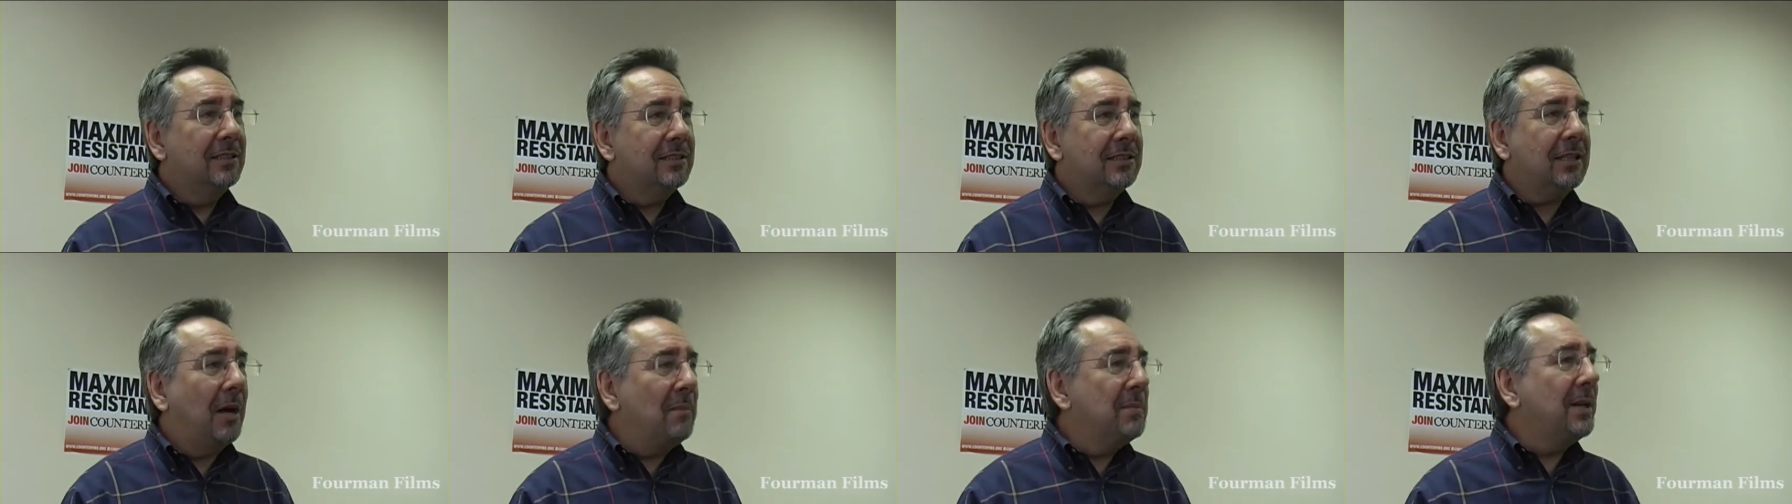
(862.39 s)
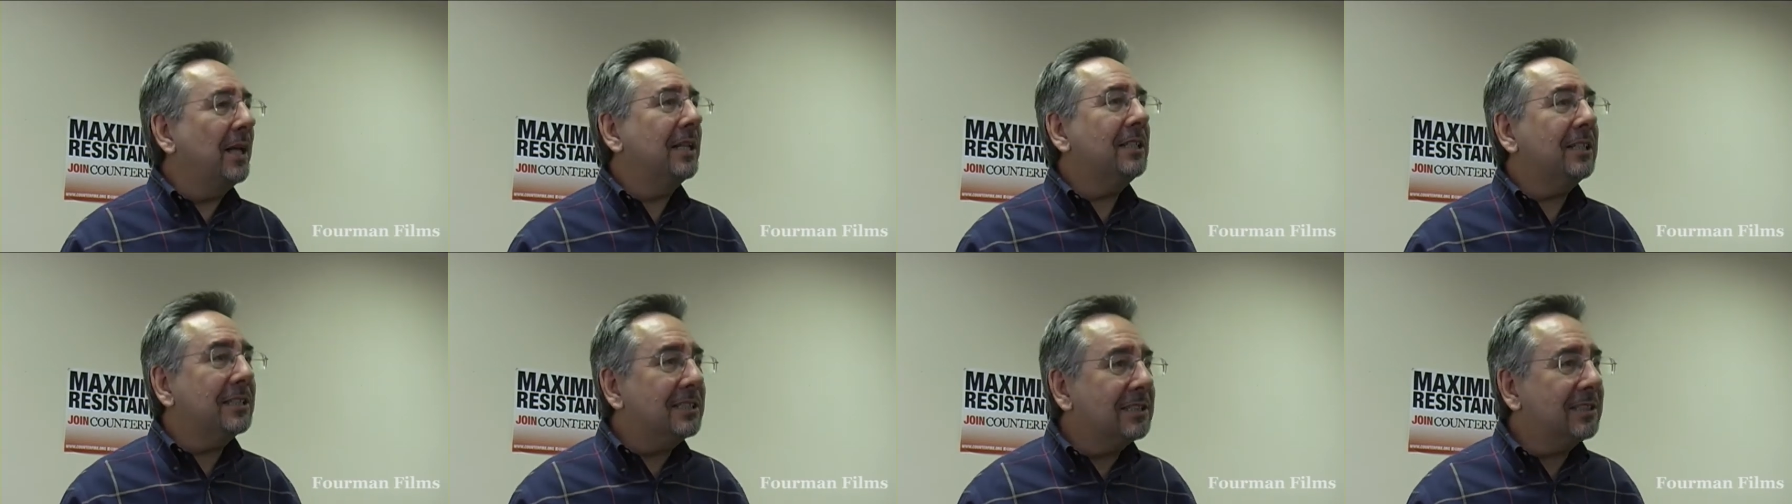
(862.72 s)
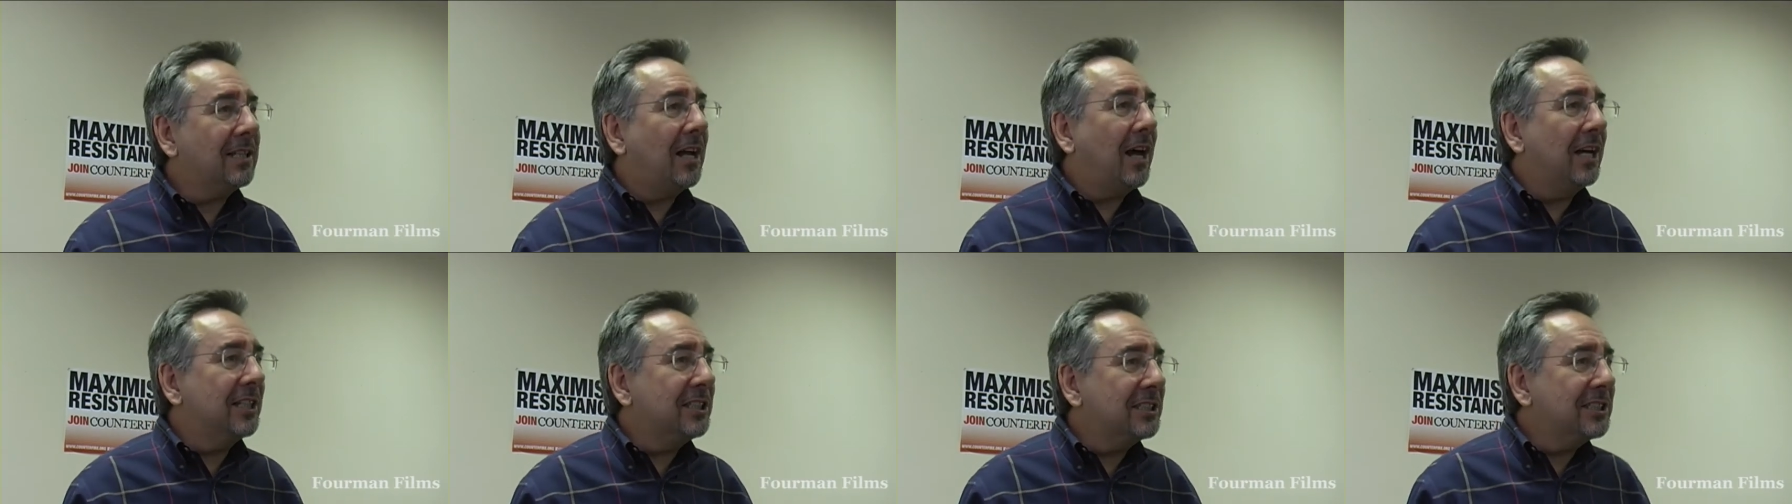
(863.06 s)

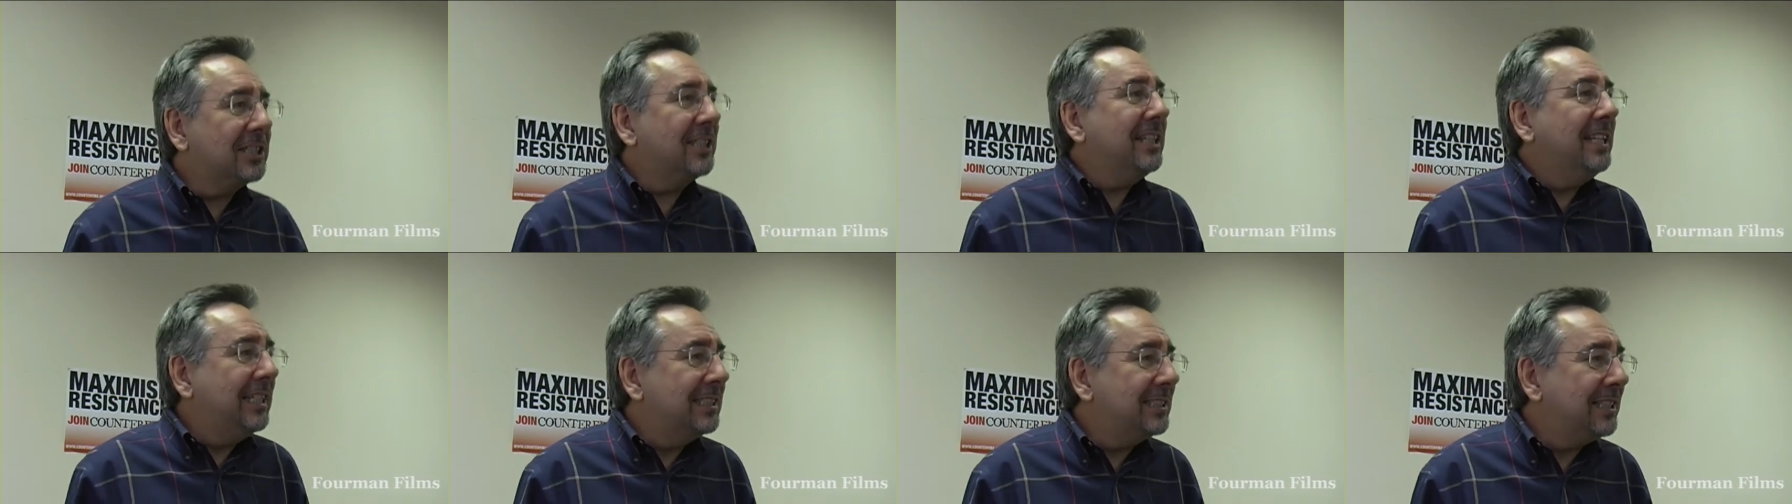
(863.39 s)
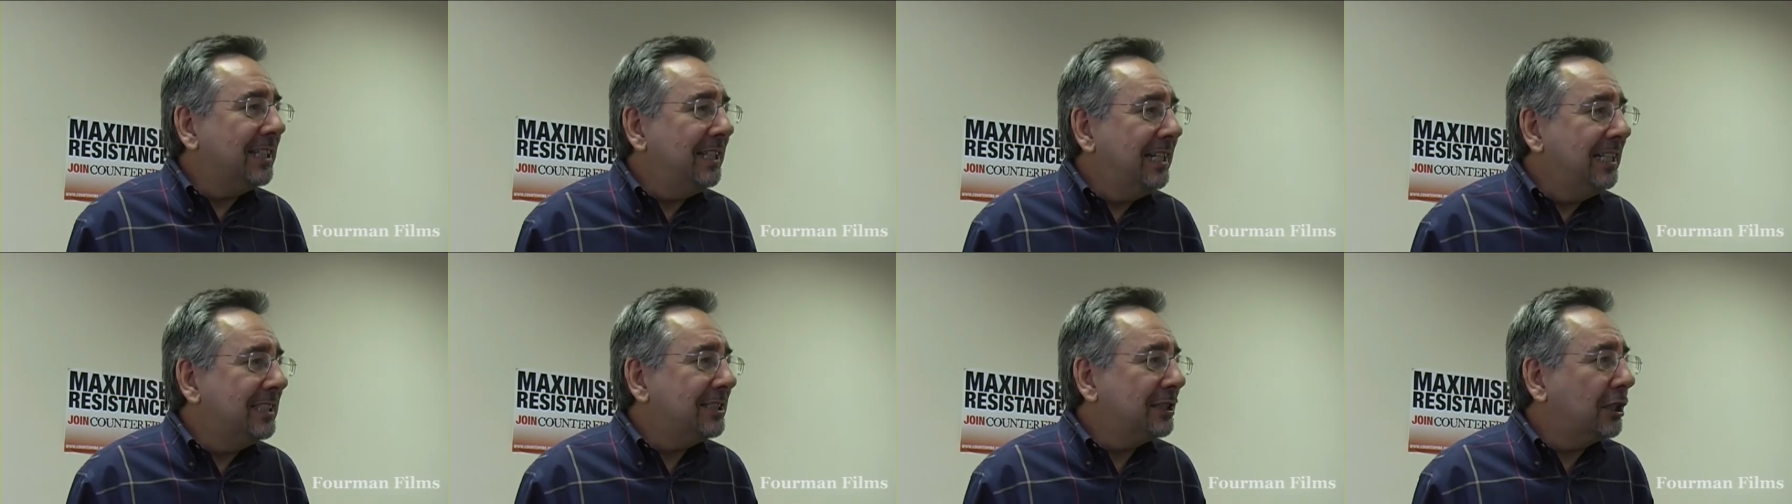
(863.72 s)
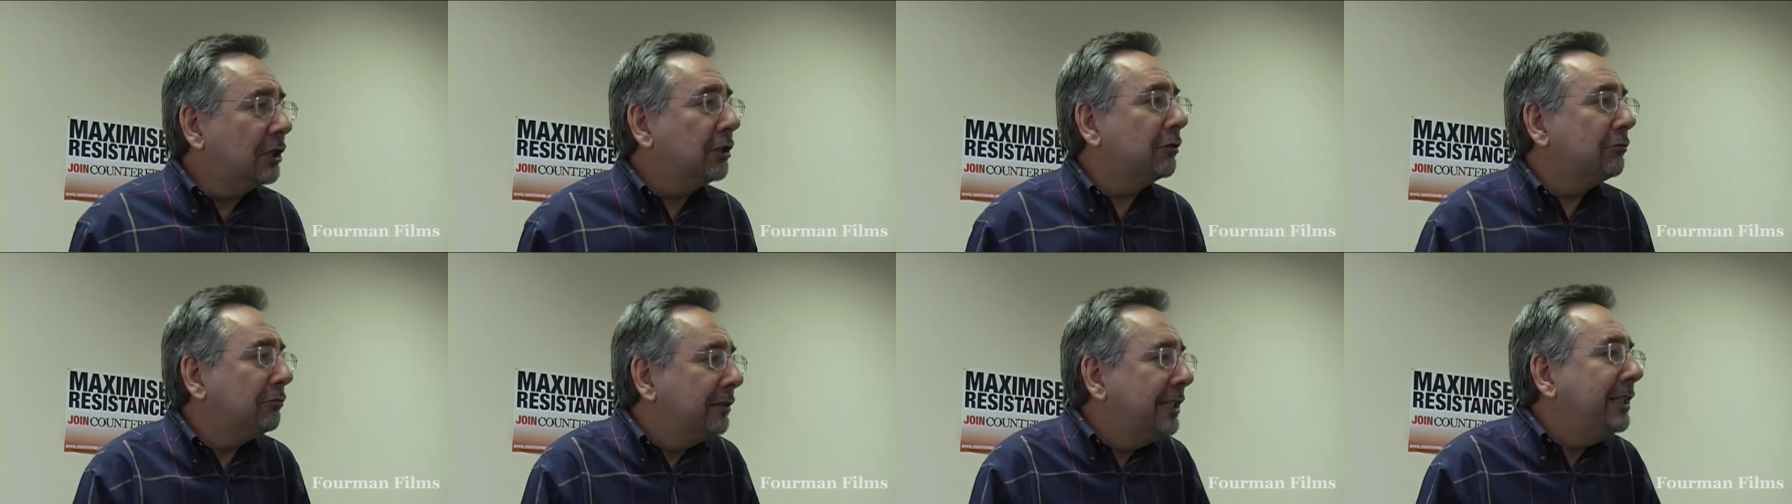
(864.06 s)
just think it's
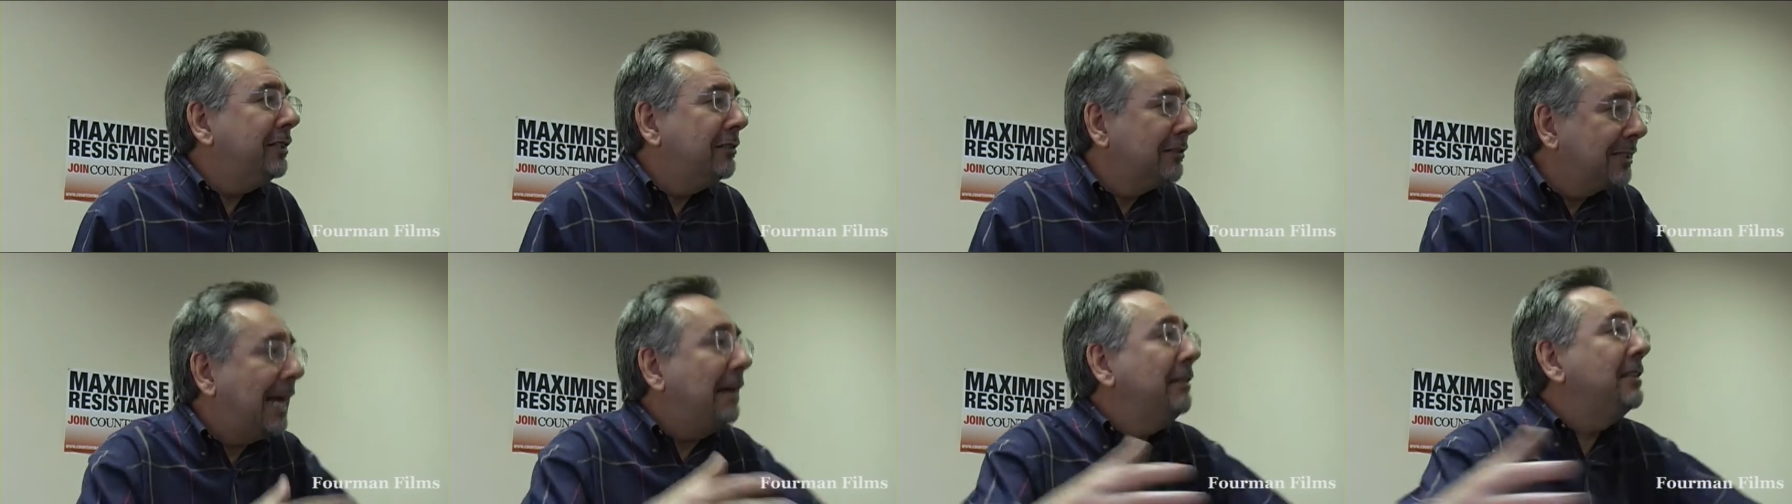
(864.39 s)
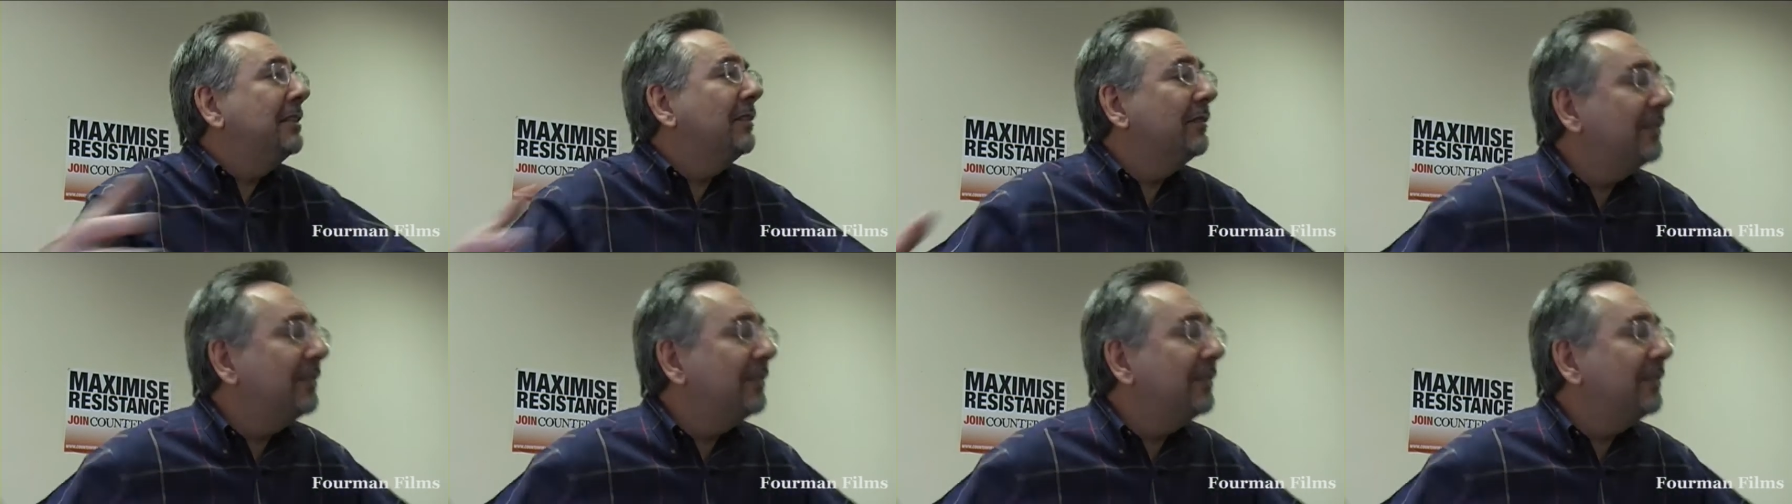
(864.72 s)
careered out of